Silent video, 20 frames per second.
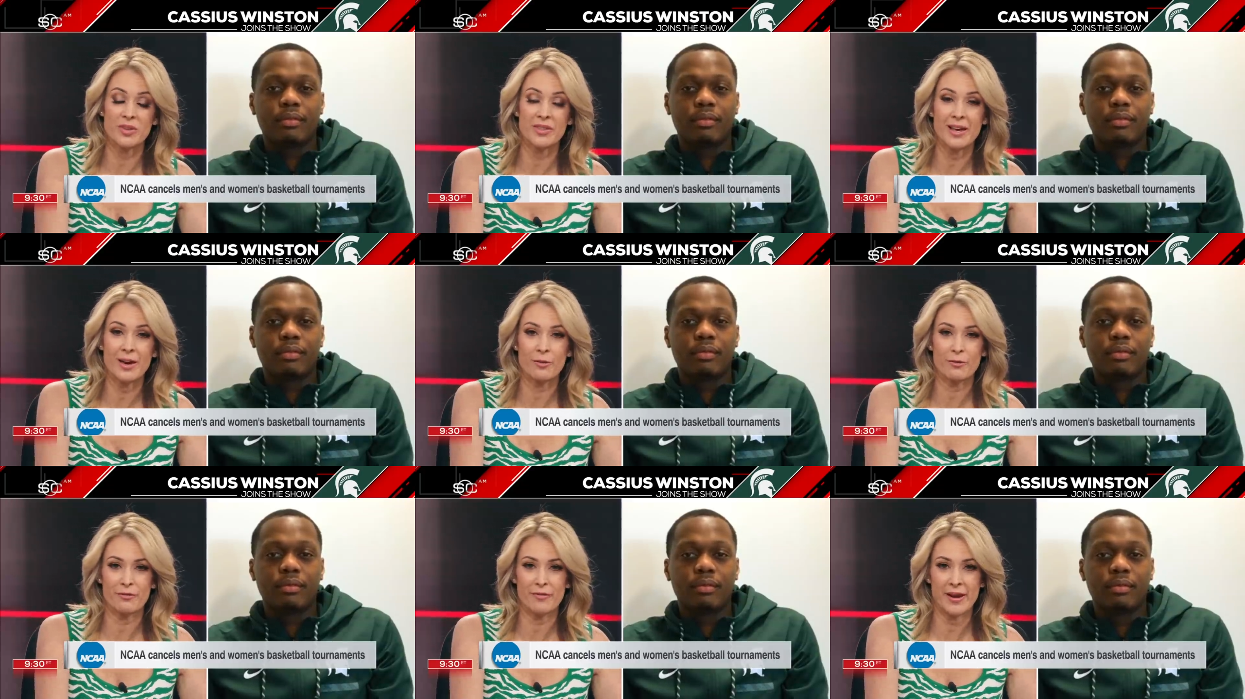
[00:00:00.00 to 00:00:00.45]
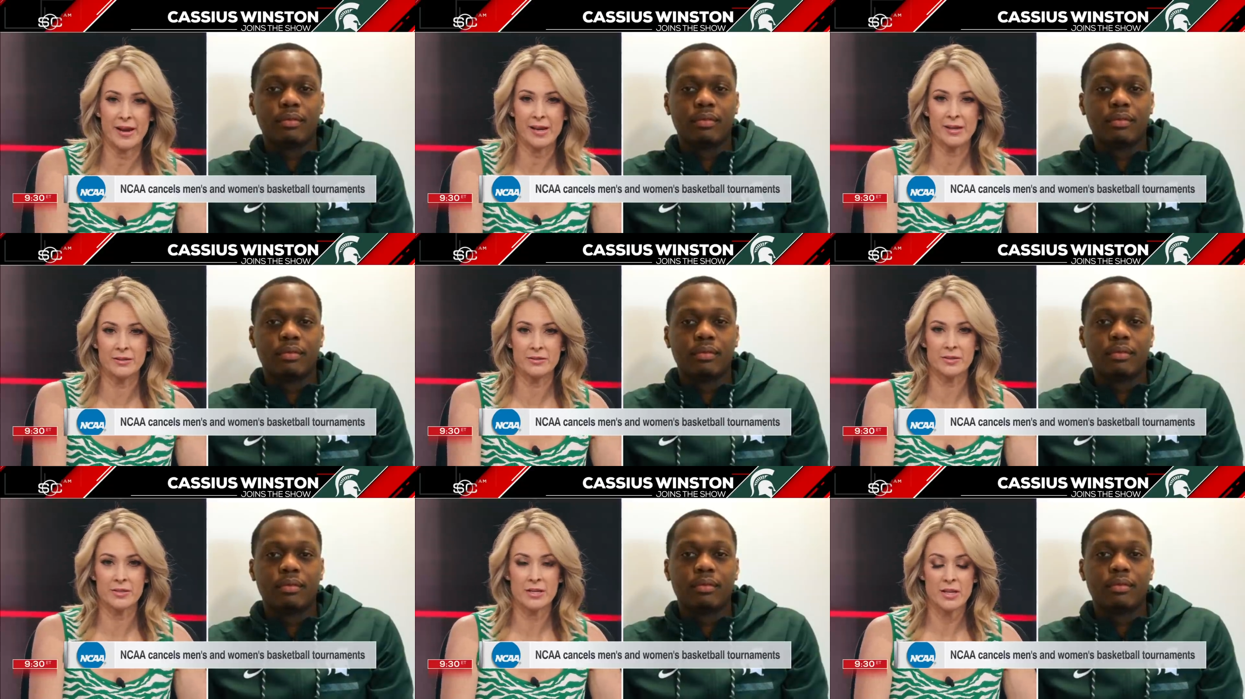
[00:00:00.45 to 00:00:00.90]
Speaker 1: without
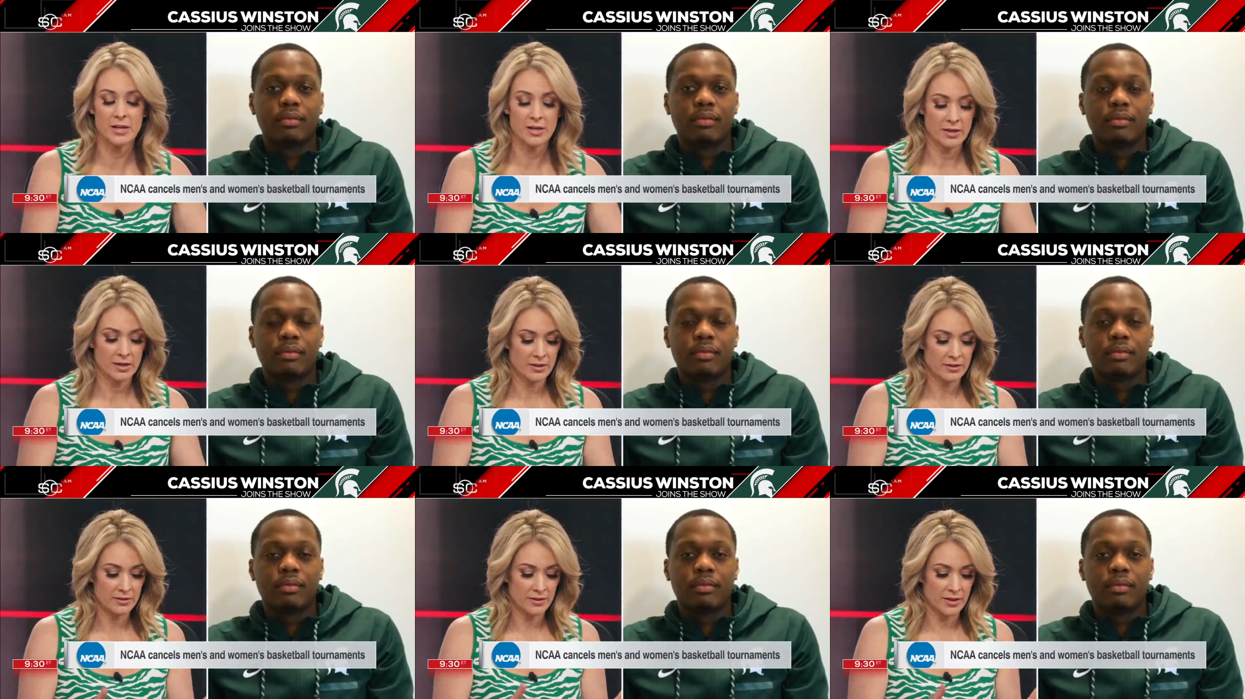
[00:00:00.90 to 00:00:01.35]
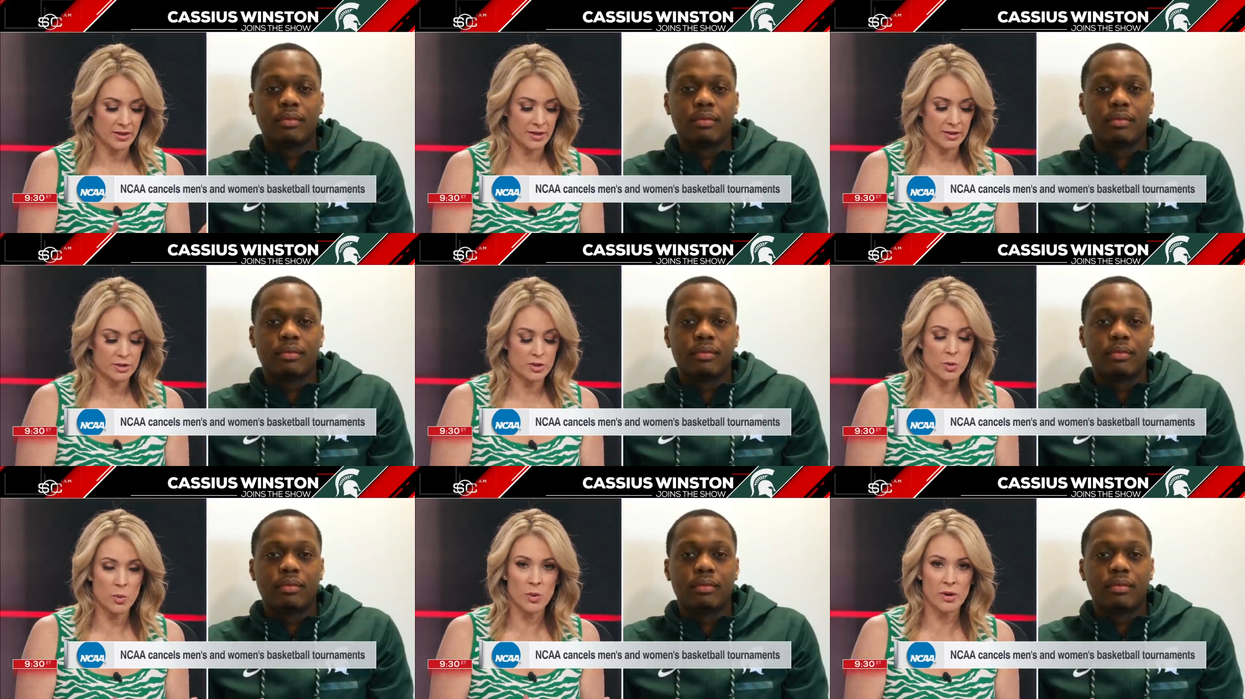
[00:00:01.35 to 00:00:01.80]
fans, the
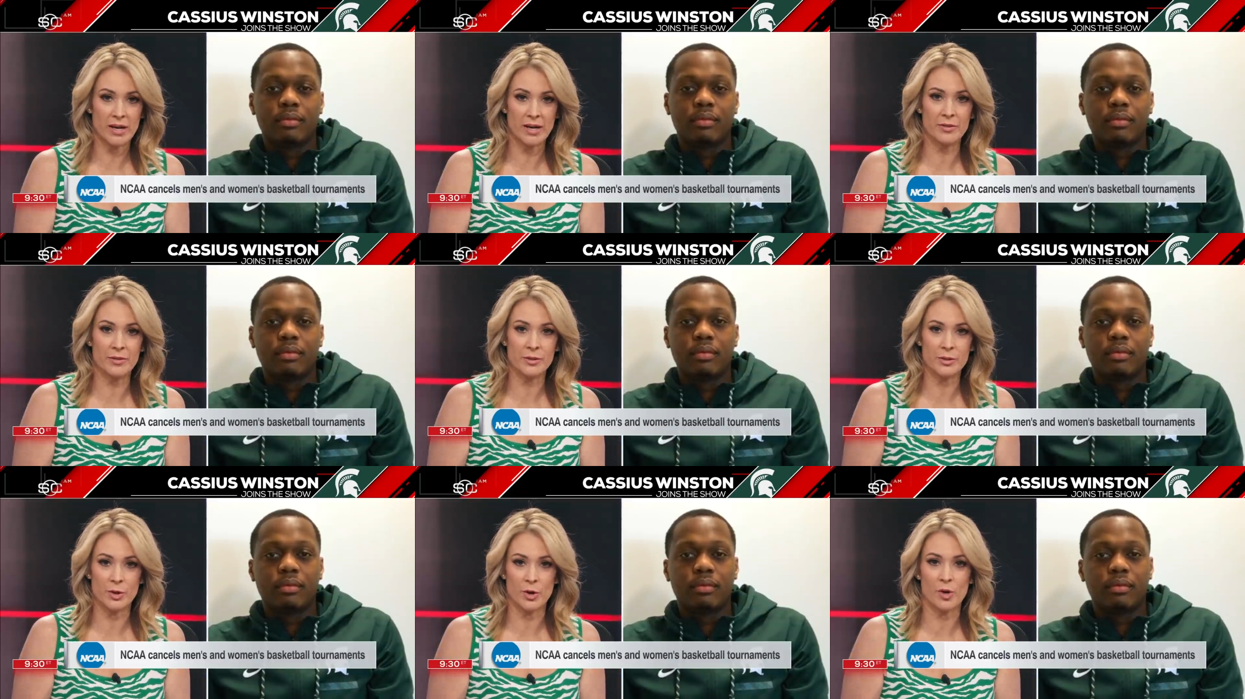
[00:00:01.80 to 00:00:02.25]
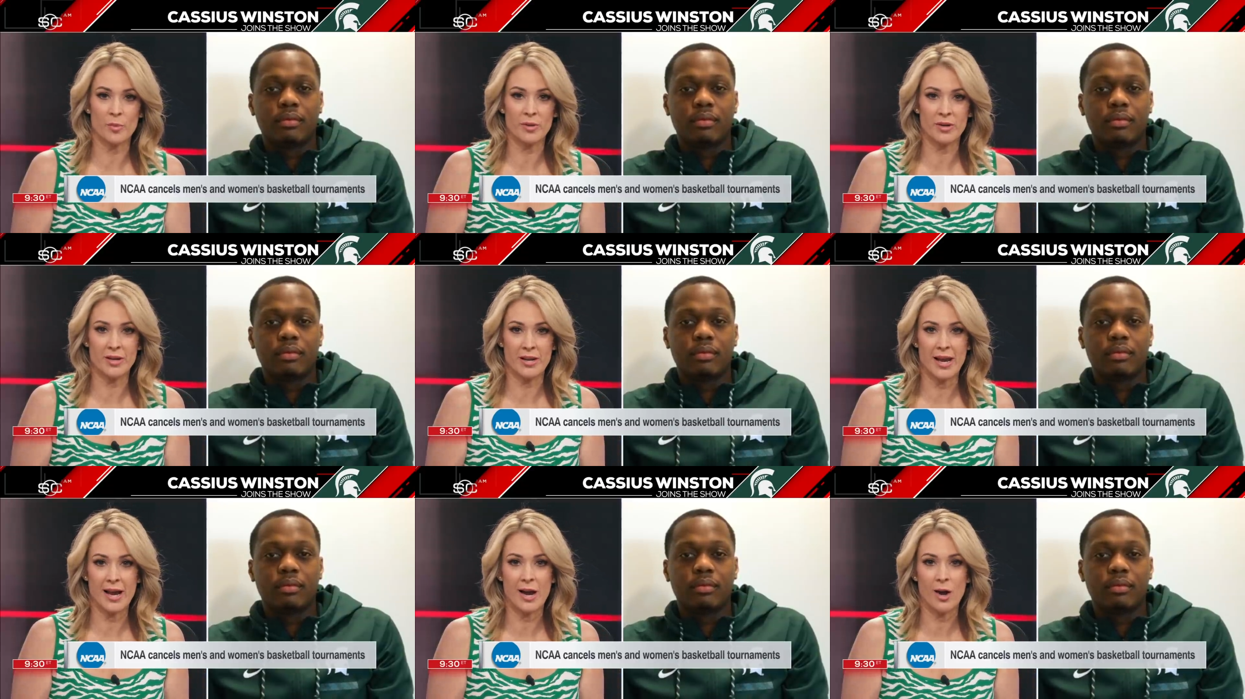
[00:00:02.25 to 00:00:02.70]
kids who are in the
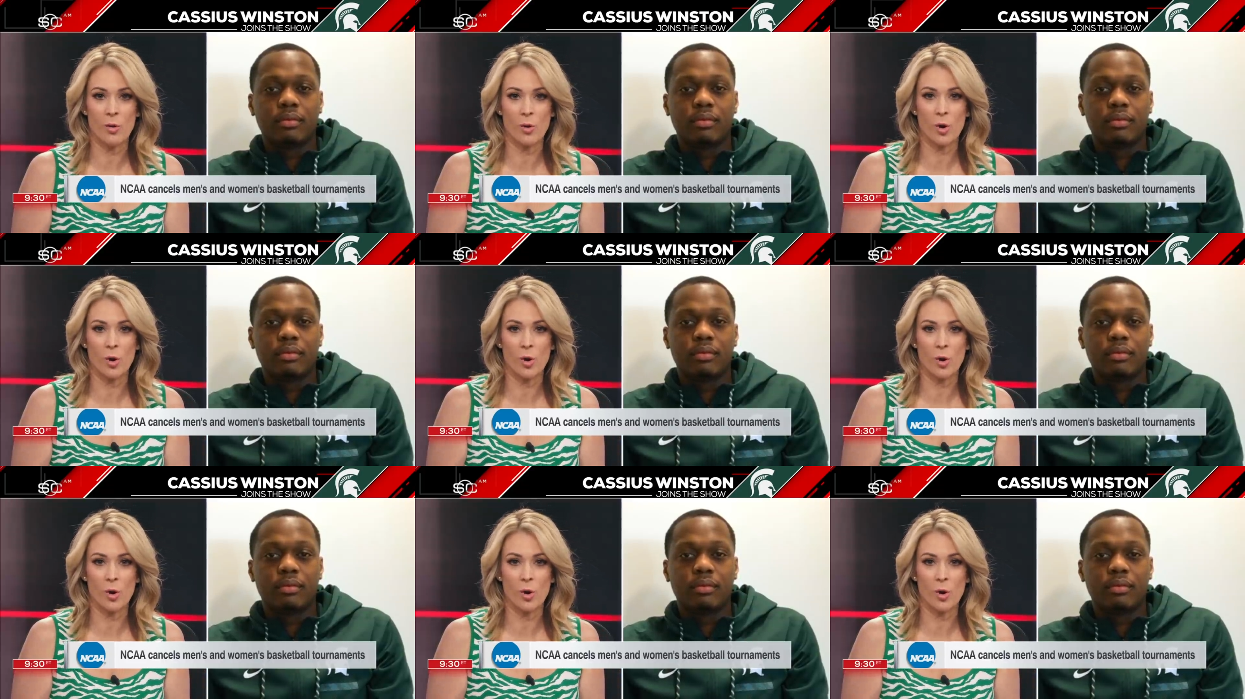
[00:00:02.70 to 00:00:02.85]
tournament now